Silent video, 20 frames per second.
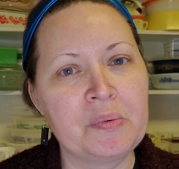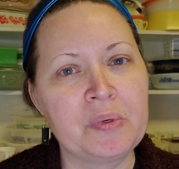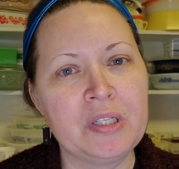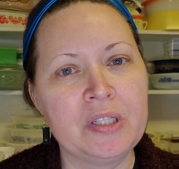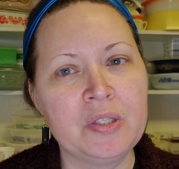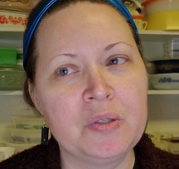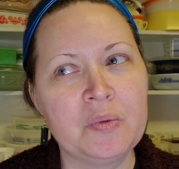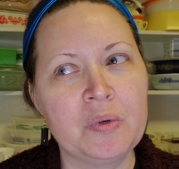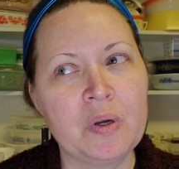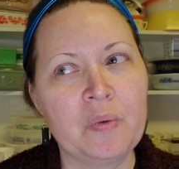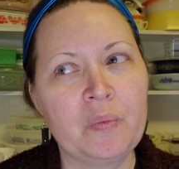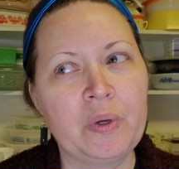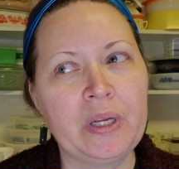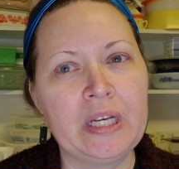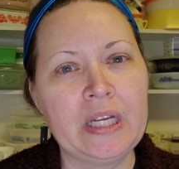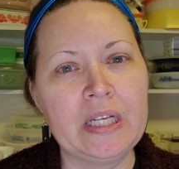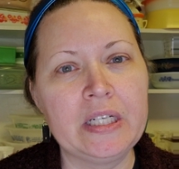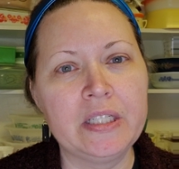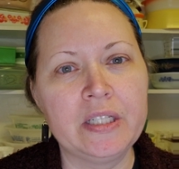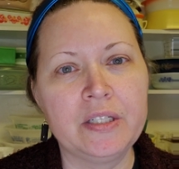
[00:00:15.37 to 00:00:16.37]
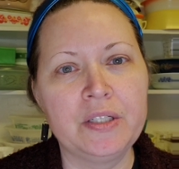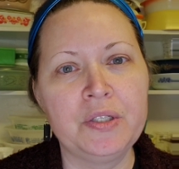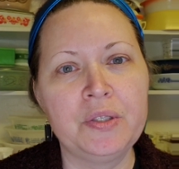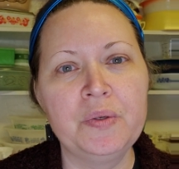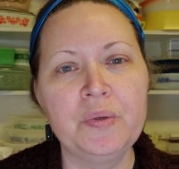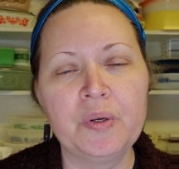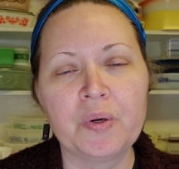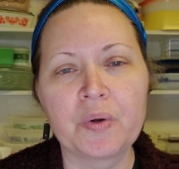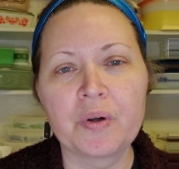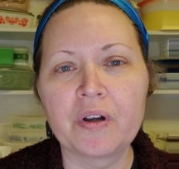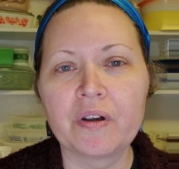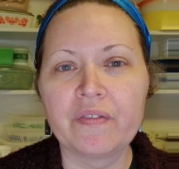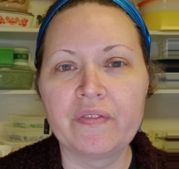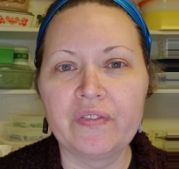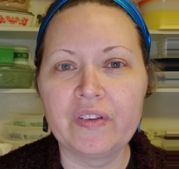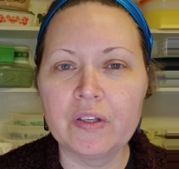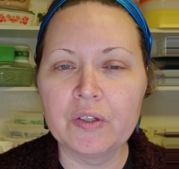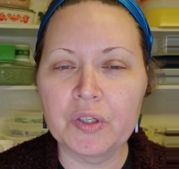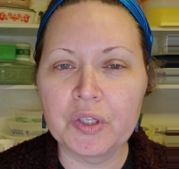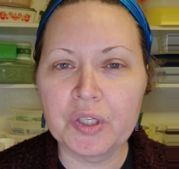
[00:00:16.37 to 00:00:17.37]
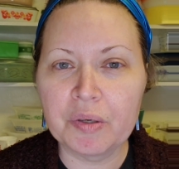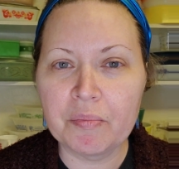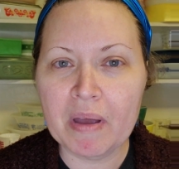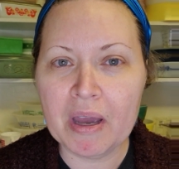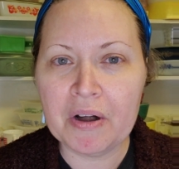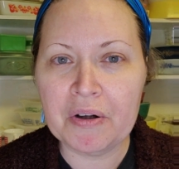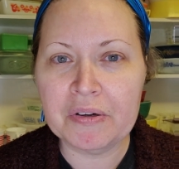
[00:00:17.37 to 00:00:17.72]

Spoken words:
we do what we need to do in order to feel good about